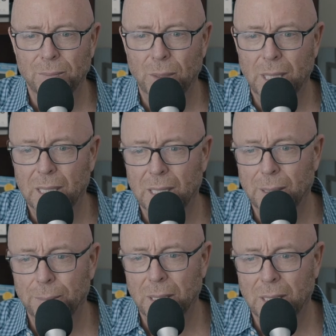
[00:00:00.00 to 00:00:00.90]
We ended
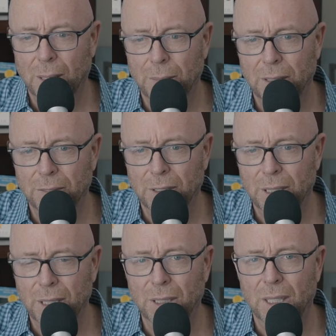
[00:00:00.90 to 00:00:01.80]
up becoming
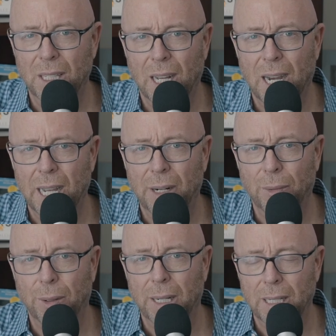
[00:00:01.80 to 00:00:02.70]
very good at
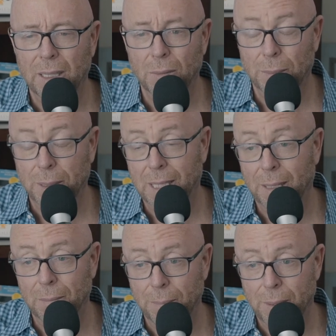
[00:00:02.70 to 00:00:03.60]
hiring. We
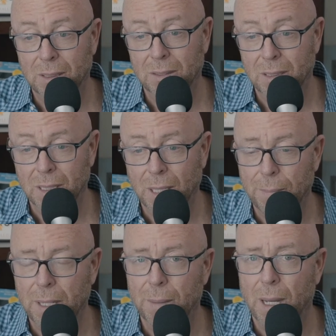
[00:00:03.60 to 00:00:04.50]
became the best in the
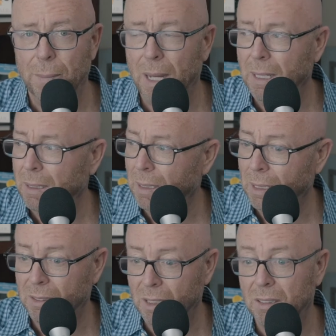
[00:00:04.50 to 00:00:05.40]
company in my mind,
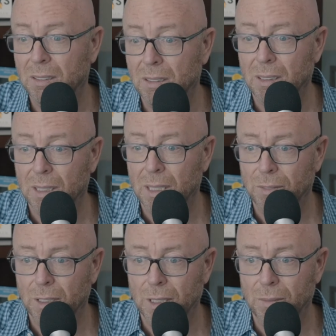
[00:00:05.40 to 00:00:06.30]
and statistically
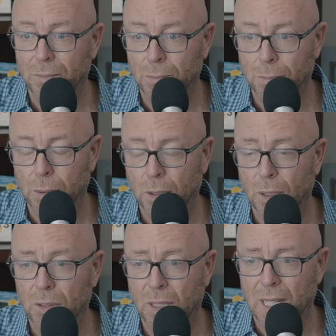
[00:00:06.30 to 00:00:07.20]
very
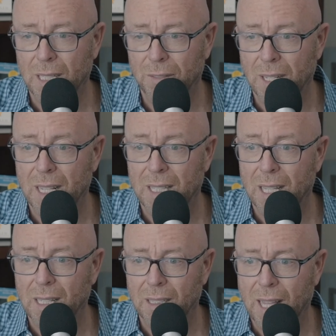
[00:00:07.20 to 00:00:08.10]
close to that, if not
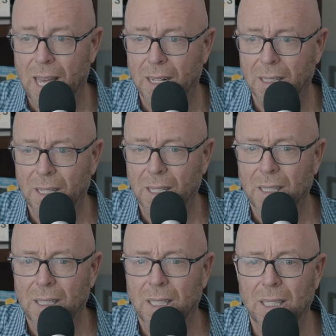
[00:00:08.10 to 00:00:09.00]
that. That
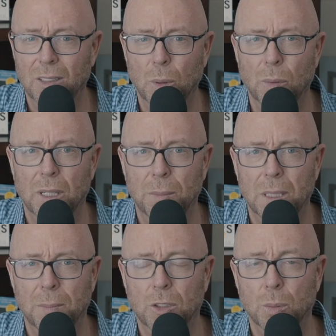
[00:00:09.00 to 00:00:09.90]
is, we wanted to be
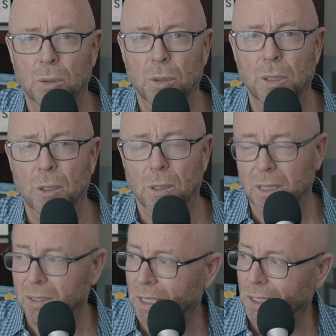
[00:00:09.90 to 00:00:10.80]
the best recruiting
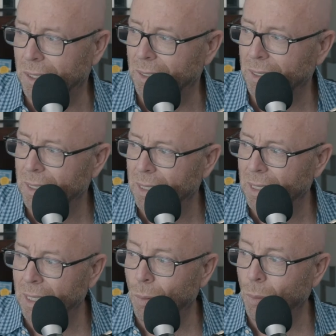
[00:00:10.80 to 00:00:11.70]
organization
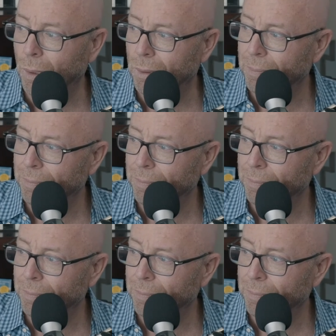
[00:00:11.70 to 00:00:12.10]
in the world.